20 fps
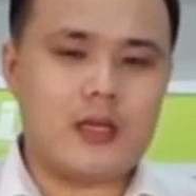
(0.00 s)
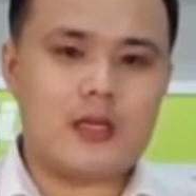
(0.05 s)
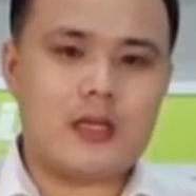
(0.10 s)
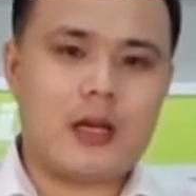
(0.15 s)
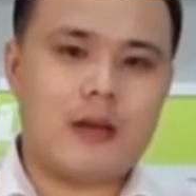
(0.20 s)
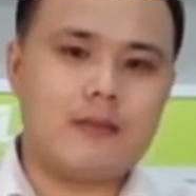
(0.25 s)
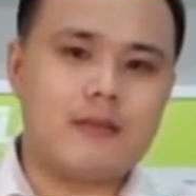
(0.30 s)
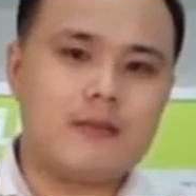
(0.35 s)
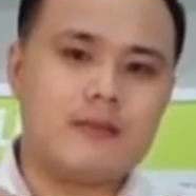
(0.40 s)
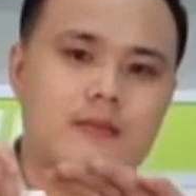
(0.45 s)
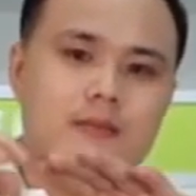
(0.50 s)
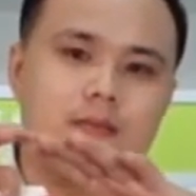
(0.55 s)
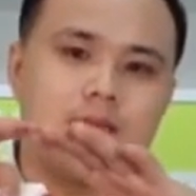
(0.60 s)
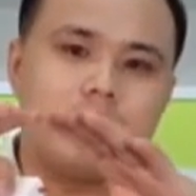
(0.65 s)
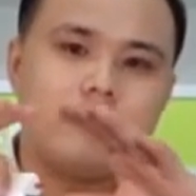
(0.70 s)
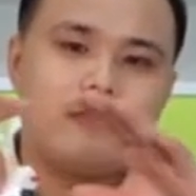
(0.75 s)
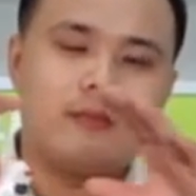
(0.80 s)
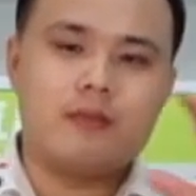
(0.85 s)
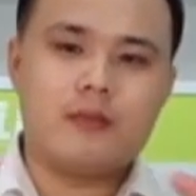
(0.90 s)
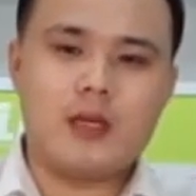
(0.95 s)
some
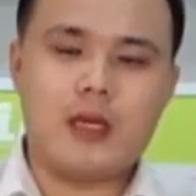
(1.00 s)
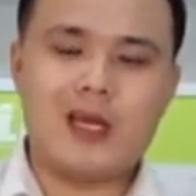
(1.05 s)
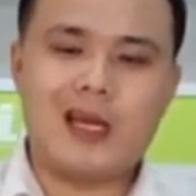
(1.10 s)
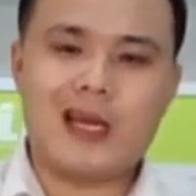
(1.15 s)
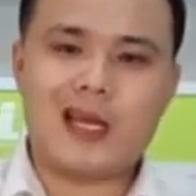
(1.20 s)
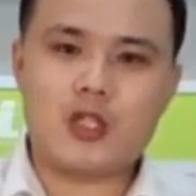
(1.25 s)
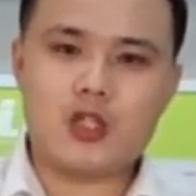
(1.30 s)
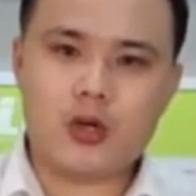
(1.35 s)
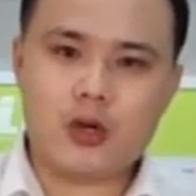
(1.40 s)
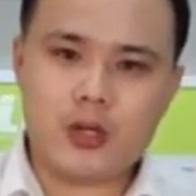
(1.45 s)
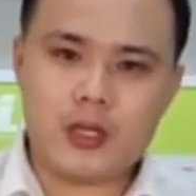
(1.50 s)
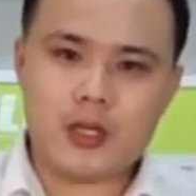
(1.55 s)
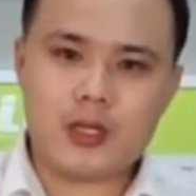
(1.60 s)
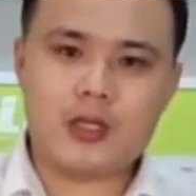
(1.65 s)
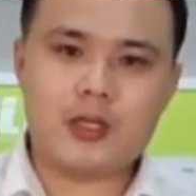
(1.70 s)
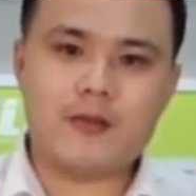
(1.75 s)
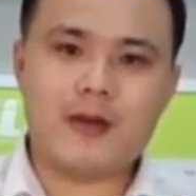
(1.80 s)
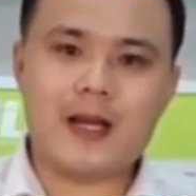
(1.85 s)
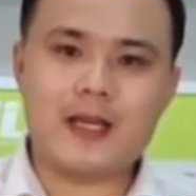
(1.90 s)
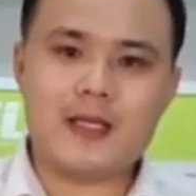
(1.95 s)
electronic
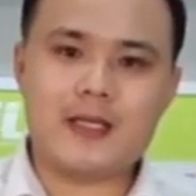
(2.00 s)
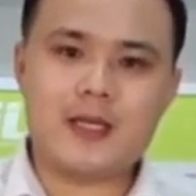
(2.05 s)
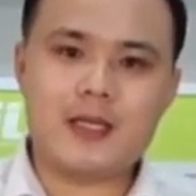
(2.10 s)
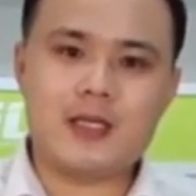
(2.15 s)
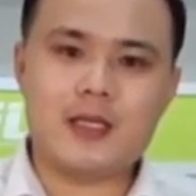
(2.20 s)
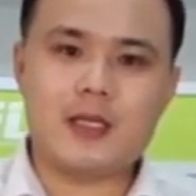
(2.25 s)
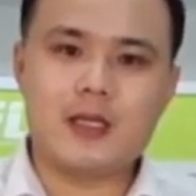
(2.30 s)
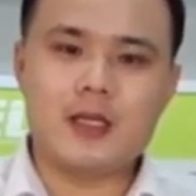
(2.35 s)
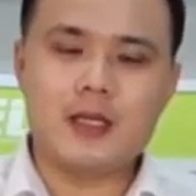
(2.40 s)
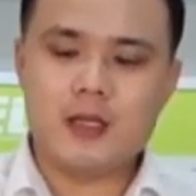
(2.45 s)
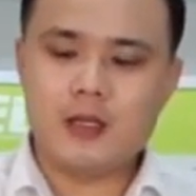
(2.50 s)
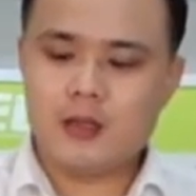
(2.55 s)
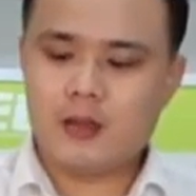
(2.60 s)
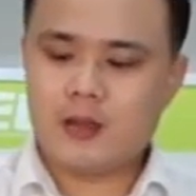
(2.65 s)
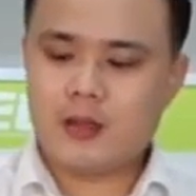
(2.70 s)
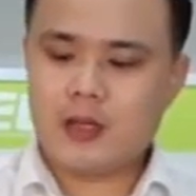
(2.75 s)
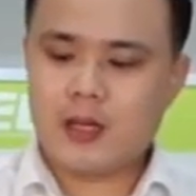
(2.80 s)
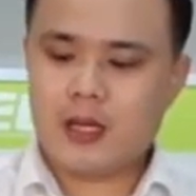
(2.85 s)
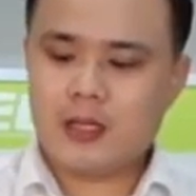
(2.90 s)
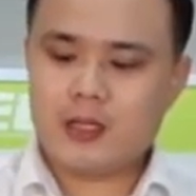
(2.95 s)
devices
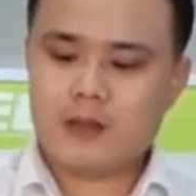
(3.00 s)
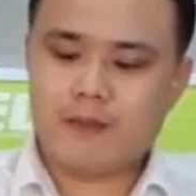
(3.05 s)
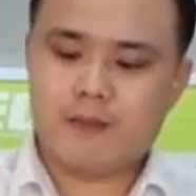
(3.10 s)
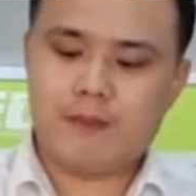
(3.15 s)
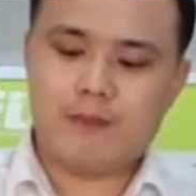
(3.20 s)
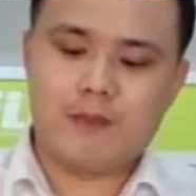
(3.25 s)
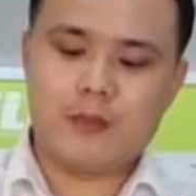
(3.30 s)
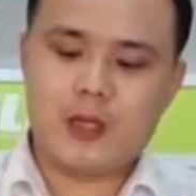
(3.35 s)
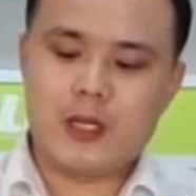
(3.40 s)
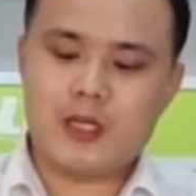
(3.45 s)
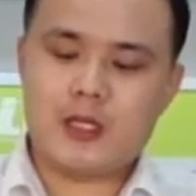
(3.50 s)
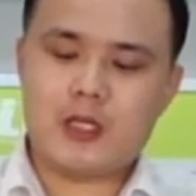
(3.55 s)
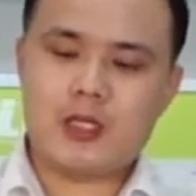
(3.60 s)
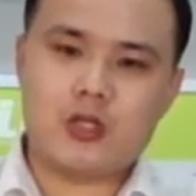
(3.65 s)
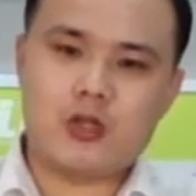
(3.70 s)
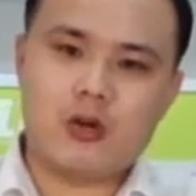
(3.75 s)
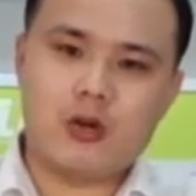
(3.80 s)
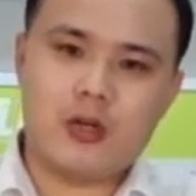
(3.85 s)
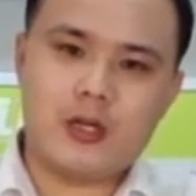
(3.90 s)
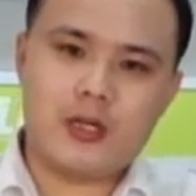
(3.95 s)
and
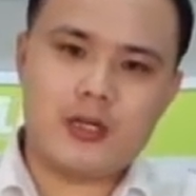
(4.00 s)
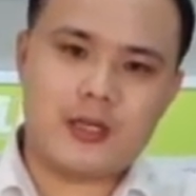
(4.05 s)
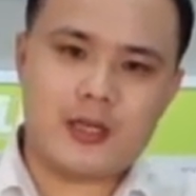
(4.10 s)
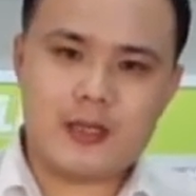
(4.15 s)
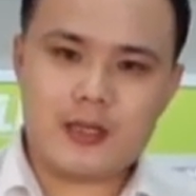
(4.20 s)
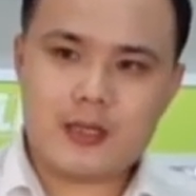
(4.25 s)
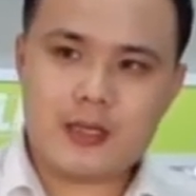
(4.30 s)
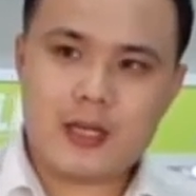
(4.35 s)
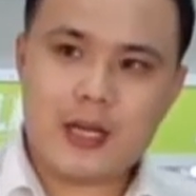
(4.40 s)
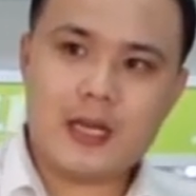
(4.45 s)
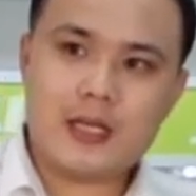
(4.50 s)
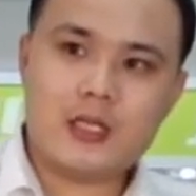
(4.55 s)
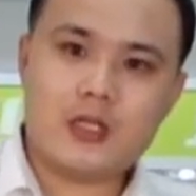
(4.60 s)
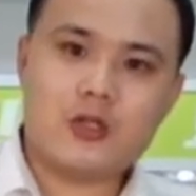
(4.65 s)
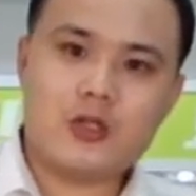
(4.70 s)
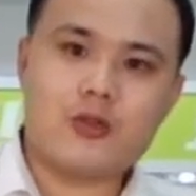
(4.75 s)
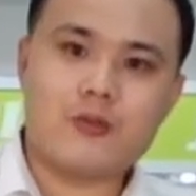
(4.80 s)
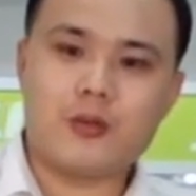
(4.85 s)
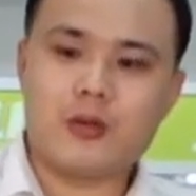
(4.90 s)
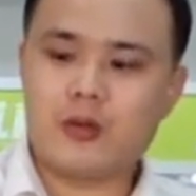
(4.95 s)
install this inside
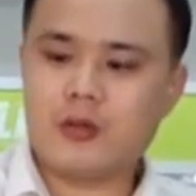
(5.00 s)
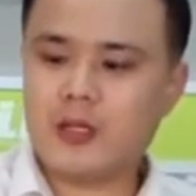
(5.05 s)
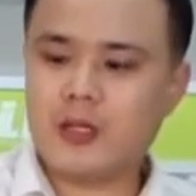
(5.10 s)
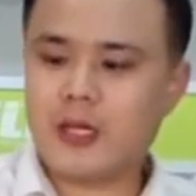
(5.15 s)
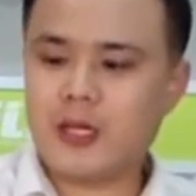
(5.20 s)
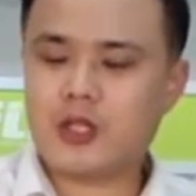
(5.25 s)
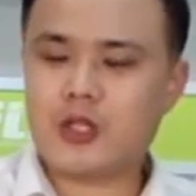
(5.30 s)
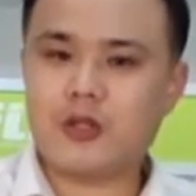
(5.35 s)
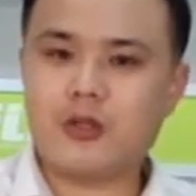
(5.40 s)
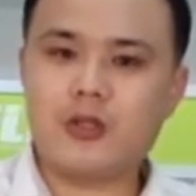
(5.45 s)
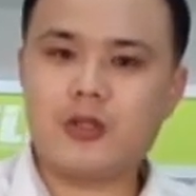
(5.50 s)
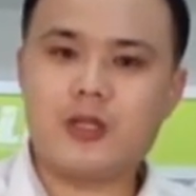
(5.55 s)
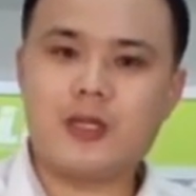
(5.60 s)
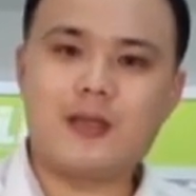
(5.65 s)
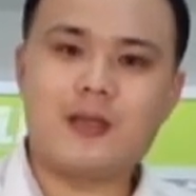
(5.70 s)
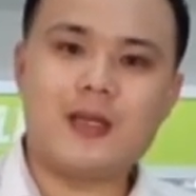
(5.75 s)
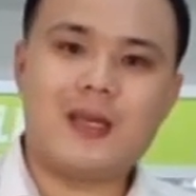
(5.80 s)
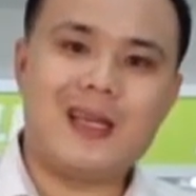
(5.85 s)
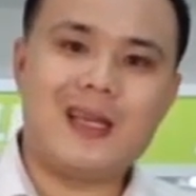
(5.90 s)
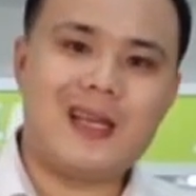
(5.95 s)
to protection
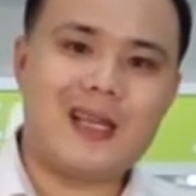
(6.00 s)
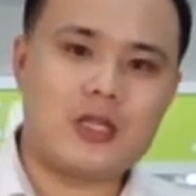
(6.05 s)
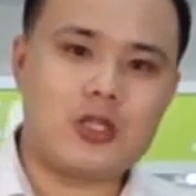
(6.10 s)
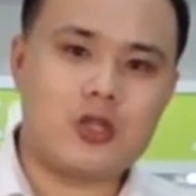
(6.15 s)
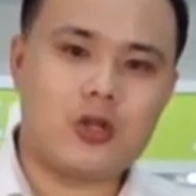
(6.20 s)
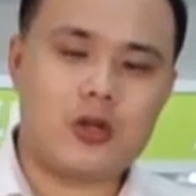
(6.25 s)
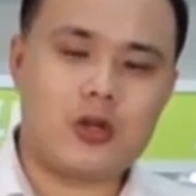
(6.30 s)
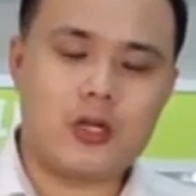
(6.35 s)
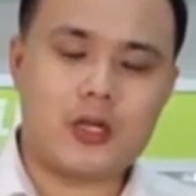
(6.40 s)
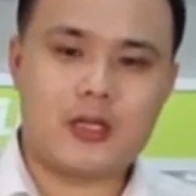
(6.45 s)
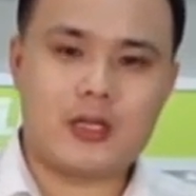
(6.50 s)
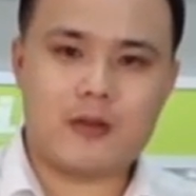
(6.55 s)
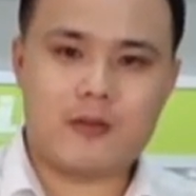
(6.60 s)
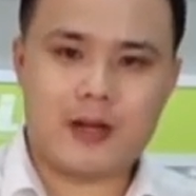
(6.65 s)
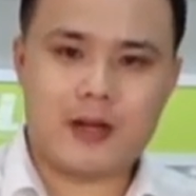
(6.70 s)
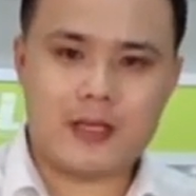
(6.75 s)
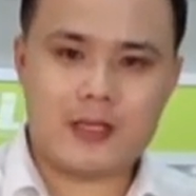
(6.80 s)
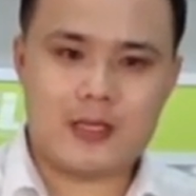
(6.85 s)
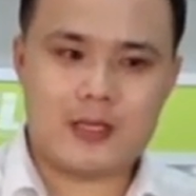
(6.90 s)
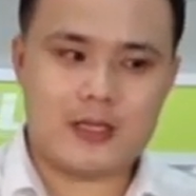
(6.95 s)
electronic
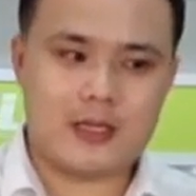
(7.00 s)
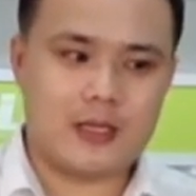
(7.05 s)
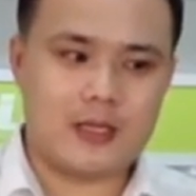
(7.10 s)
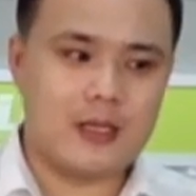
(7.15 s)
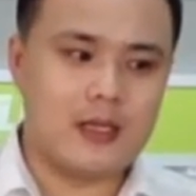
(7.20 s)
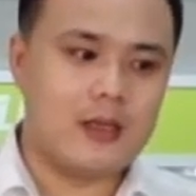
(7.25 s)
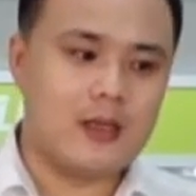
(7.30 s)
devices.